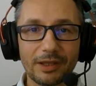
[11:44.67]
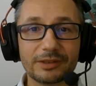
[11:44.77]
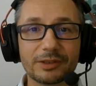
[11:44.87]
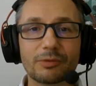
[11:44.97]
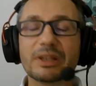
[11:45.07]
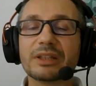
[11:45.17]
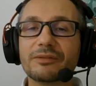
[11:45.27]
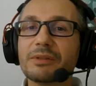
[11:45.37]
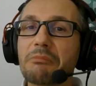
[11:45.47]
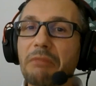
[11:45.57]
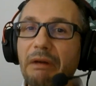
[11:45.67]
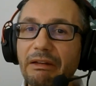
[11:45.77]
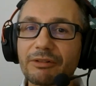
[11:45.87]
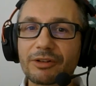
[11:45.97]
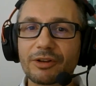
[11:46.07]
It's a relatively
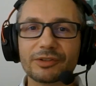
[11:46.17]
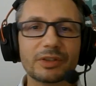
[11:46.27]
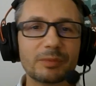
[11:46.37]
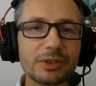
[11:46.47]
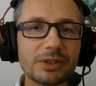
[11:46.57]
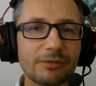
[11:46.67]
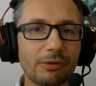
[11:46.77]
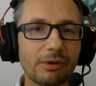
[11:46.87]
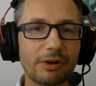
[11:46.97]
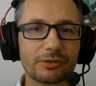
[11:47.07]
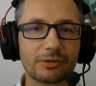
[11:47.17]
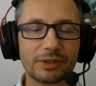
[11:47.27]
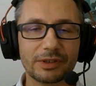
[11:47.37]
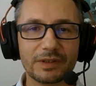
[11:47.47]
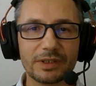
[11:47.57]
minor cost, especially for a large
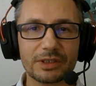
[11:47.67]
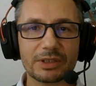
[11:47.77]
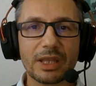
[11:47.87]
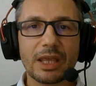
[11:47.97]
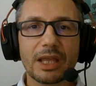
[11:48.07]
organization.